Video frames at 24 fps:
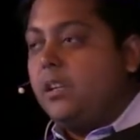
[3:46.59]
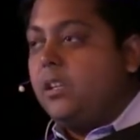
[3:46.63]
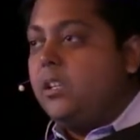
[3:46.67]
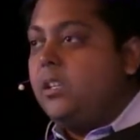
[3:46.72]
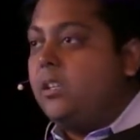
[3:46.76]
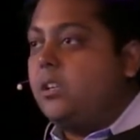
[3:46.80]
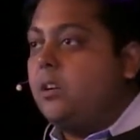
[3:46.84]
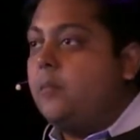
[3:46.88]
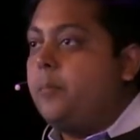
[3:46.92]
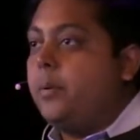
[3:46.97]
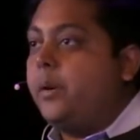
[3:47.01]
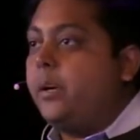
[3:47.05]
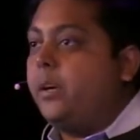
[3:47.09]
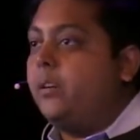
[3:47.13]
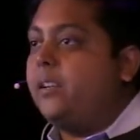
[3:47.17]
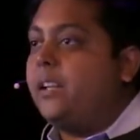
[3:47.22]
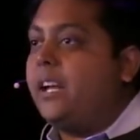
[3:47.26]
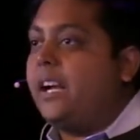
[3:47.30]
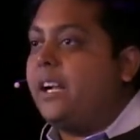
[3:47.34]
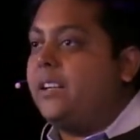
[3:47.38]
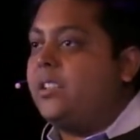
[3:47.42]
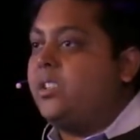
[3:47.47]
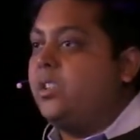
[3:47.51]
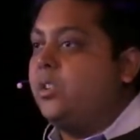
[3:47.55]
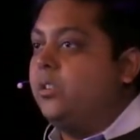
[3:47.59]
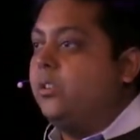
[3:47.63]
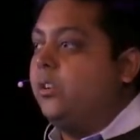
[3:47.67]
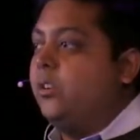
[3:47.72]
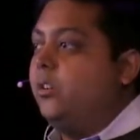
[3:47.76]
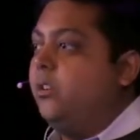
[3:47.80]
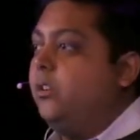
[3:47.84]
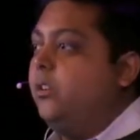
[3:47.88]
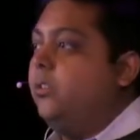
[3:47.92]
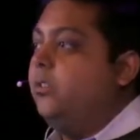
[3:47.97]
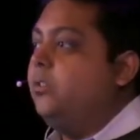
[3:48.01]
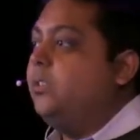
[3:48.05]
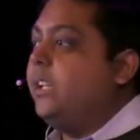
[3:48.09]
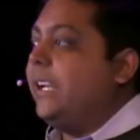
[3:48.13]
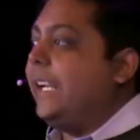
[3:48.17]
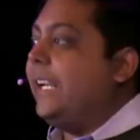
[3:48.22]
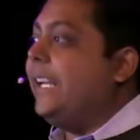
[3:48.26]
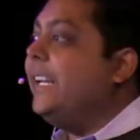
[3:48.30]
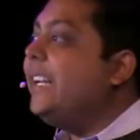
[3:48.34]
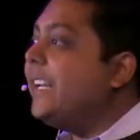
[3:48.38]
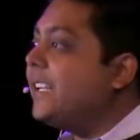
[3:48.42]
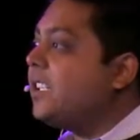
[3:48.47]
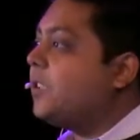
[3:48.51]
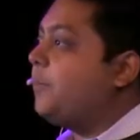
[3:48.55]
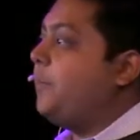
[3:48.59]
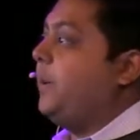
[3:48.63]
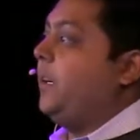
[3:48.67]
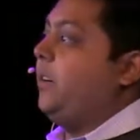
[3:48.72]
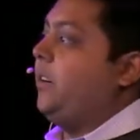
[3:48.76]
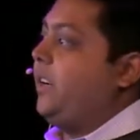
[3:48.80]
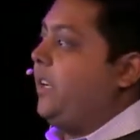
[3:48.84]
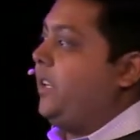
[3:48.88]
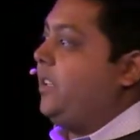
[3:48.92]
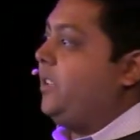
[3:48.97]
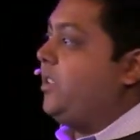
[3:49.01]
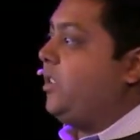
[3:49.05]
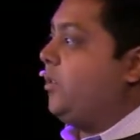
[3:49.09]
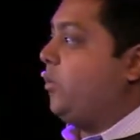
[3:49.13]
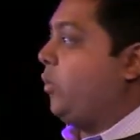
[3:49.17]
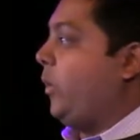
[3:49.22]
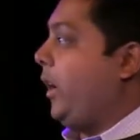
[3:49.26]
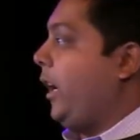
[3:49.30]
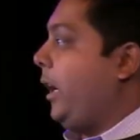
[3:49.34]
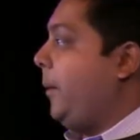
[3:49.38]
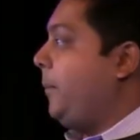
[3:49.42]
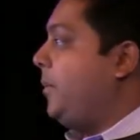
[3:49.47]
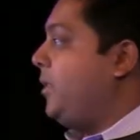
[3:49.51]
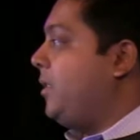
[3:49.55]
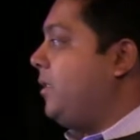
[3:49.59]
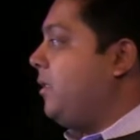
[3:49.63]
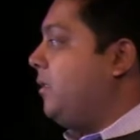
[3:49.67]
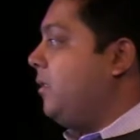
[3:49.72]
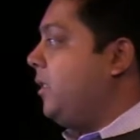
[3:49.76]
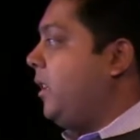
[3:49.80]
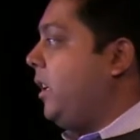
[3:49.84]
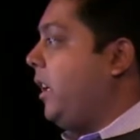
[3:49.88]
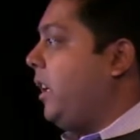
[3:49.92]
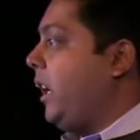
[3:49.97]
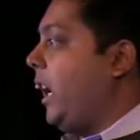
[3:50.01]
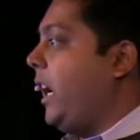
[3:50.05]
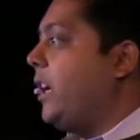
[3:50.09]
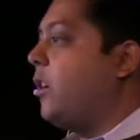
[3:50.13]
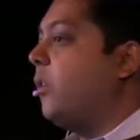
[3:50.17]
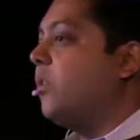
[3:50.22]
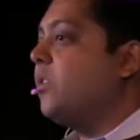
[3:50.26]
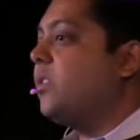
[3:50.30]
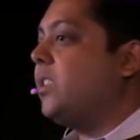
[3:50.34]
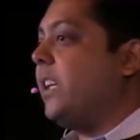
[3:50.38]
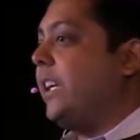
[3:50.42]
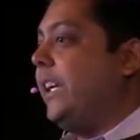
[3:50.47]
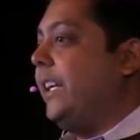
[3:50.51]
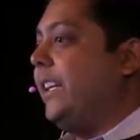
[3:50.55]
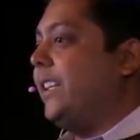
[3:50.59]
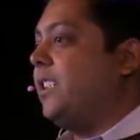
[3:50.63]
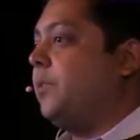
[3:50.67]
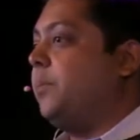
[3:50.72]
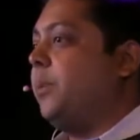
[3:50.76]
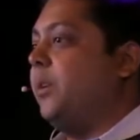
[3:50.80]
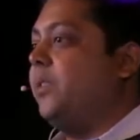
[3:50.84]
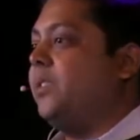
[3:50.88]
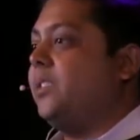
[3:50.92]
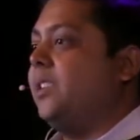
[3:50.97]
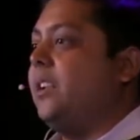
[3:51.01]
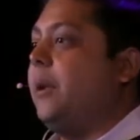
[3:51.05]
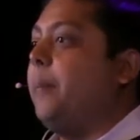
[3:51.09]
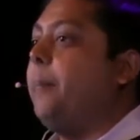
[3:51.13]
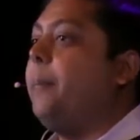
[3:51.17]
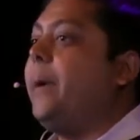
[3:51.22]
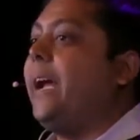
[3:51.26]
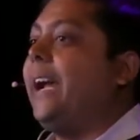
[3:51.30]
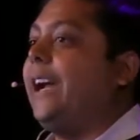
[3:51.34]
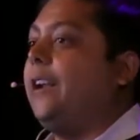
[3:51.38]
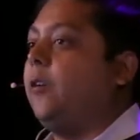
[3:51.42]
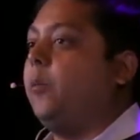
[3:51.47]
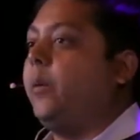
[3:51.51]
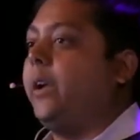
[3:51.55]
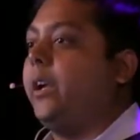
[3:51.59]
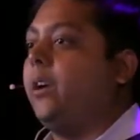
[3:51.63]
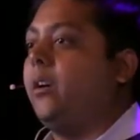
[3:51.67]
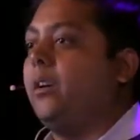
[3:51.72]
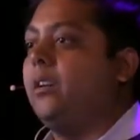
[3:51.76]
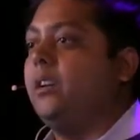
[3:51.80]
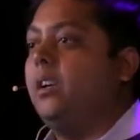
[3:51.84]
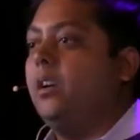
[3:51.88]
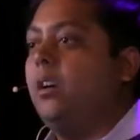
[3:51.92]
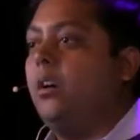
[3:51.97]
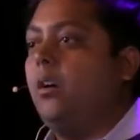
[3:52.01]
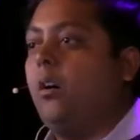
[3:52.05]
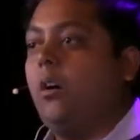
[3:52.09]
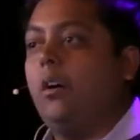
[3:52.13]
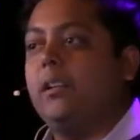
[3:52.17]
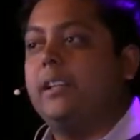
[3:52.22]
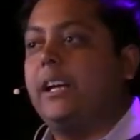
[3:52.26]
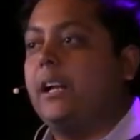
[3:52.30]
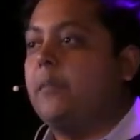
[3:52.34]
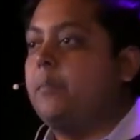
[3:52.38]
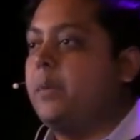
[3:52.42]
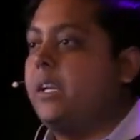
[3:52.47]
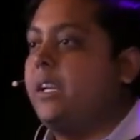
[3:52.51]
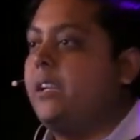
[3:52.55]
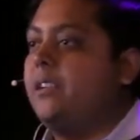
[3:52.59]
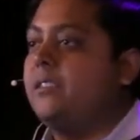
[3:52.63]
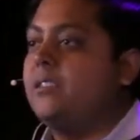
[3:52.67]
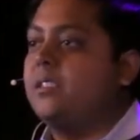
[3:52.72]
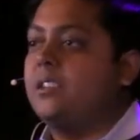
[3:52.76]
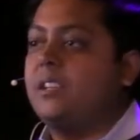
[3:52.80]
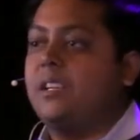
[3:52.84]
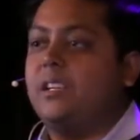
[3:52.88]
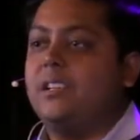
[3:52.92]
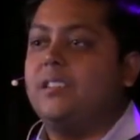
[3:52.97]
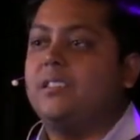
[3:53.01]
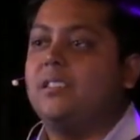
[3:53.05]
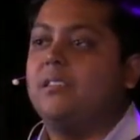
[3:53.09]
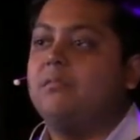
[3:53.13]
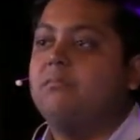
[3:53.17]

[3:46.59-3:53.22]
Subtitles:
You compare that to the inexperienced reps, and I don't say inexperienced in a bad way. All that means is